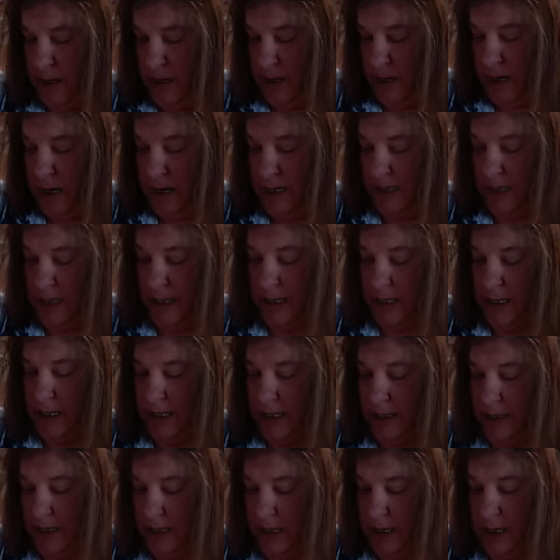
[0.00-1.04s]
I like getting
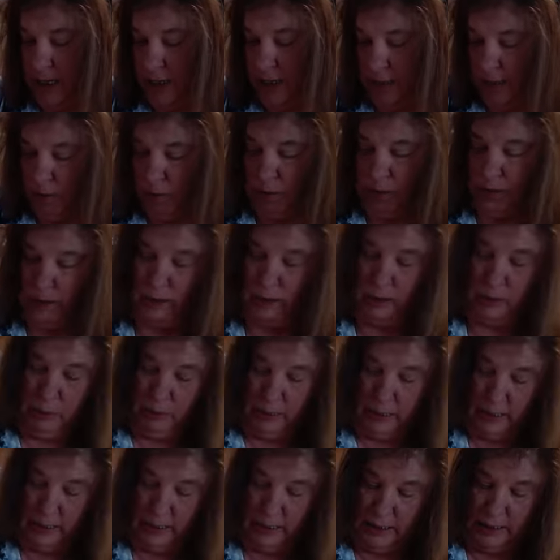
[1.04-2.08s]
the colored ones
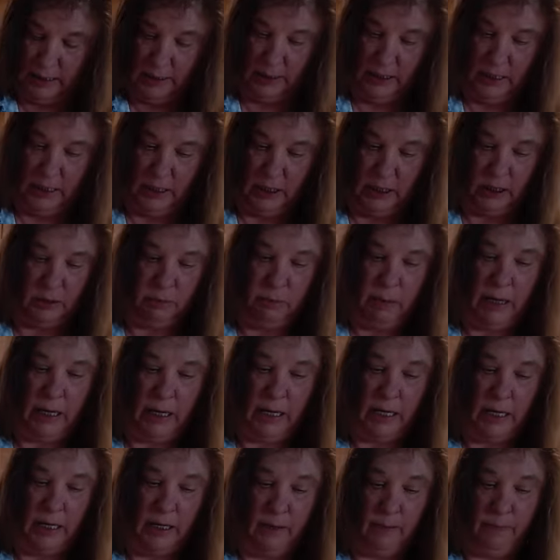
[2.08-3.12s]
because they just make
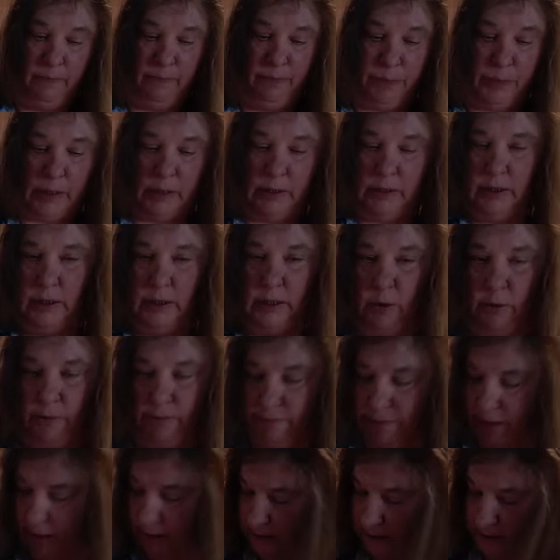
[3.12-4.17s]
it so
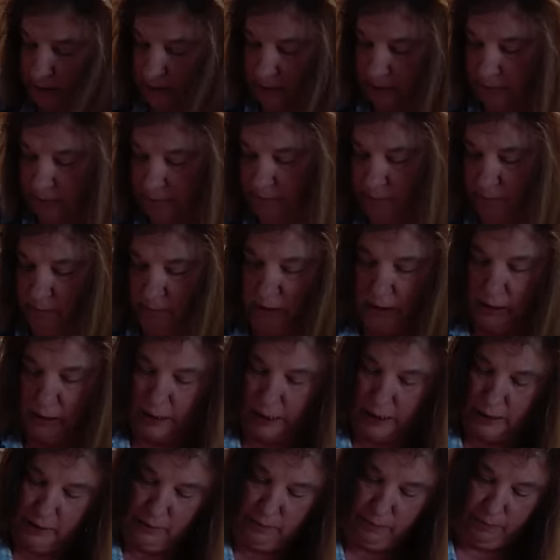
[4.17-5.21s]
festive
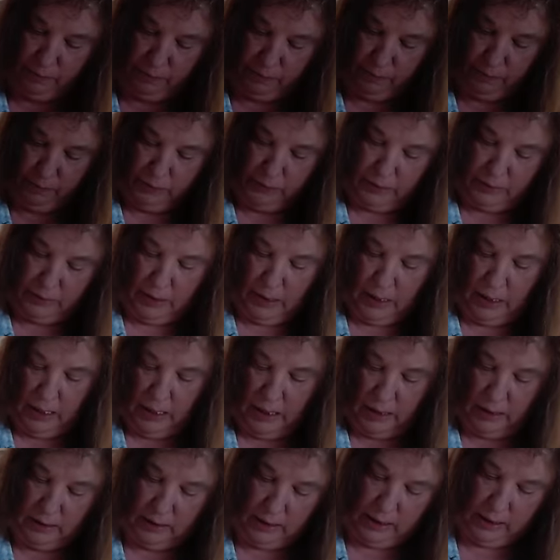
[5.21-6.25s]
looking.
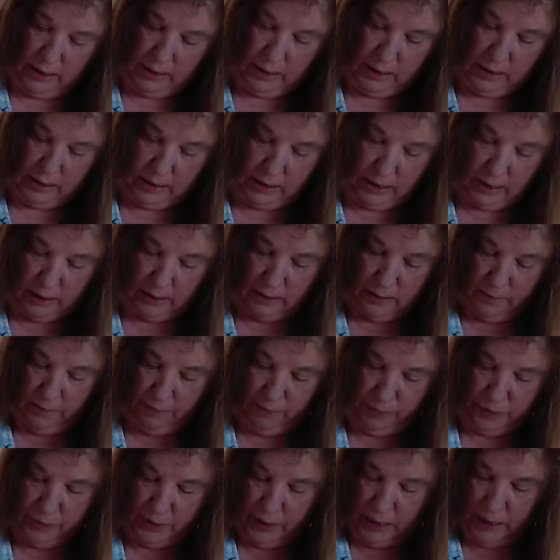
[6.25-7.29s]
And
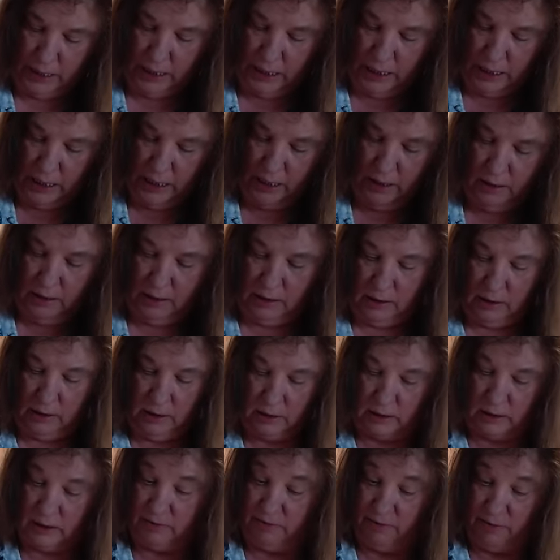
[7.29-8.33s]

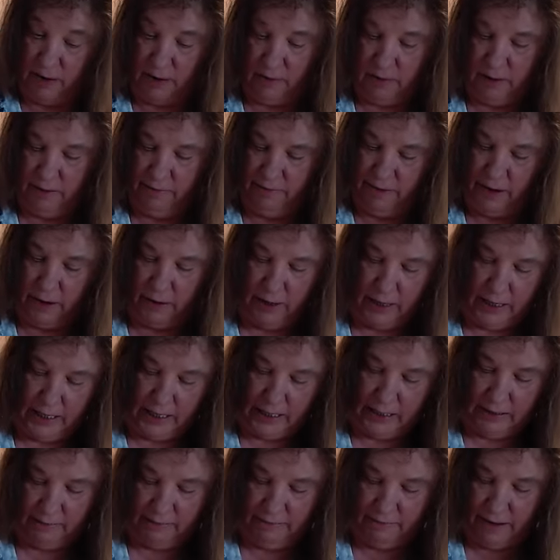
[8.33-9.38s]
looks very, very
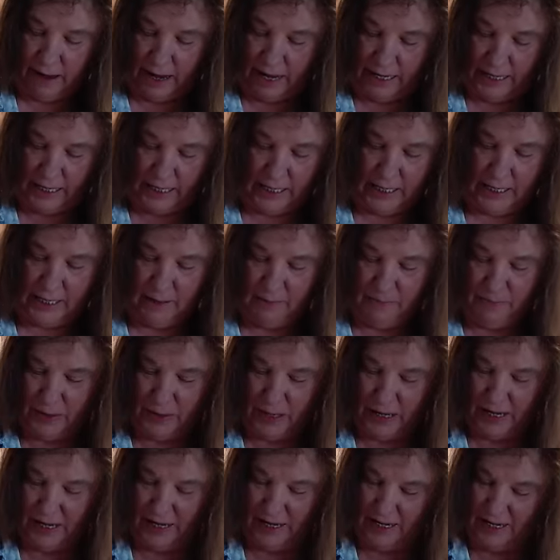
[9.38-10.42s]
inviting.
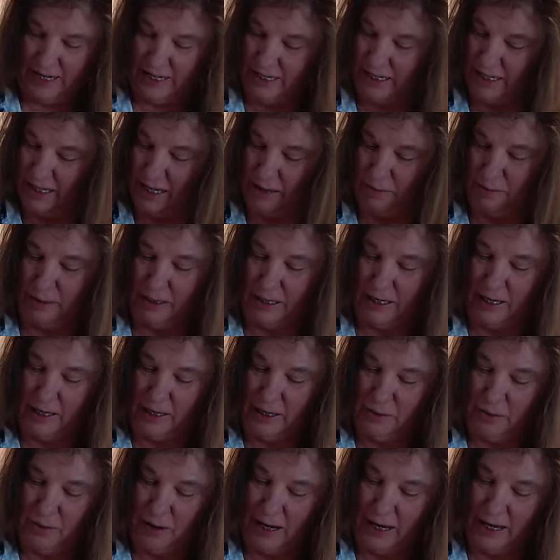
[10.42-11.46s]
And let me tell you
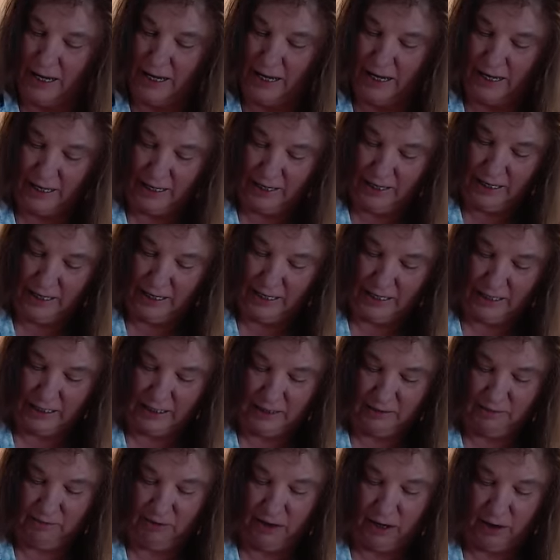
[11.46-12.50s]
what, it is
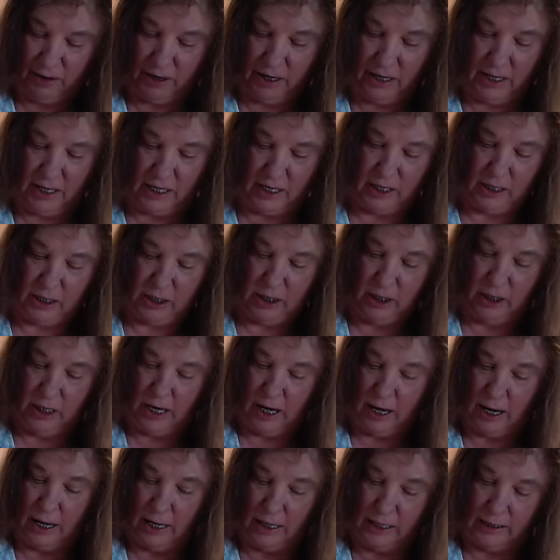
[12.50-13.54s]
very good, you
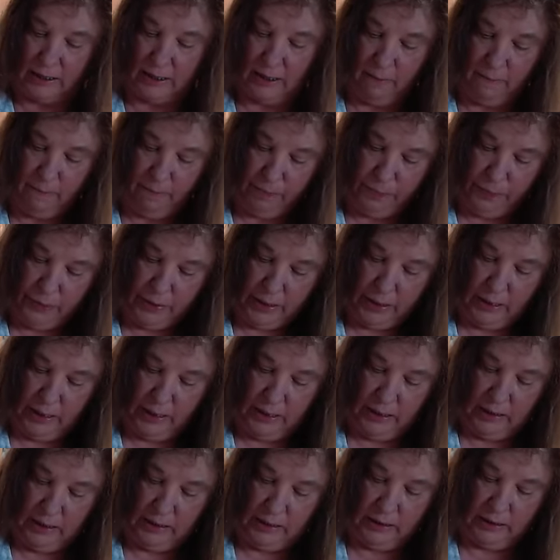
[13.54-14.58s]
guys.
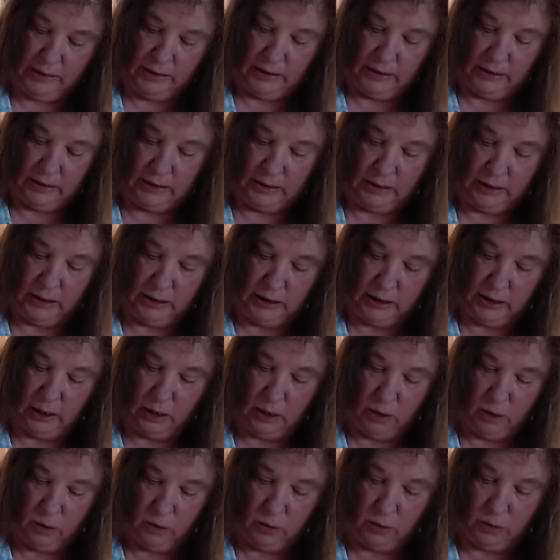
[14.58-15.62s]
This is
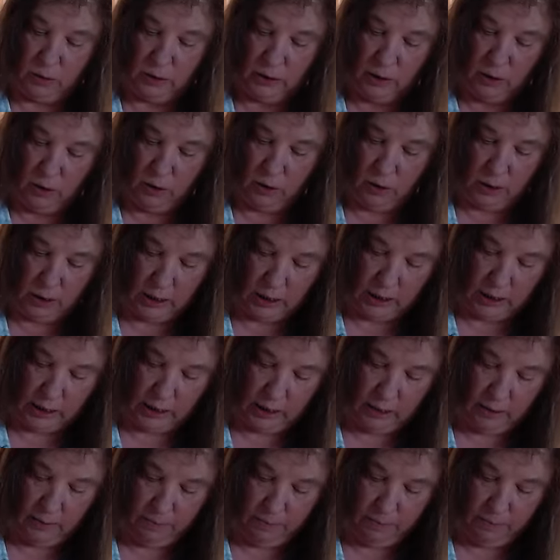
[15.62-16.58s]
so, so good.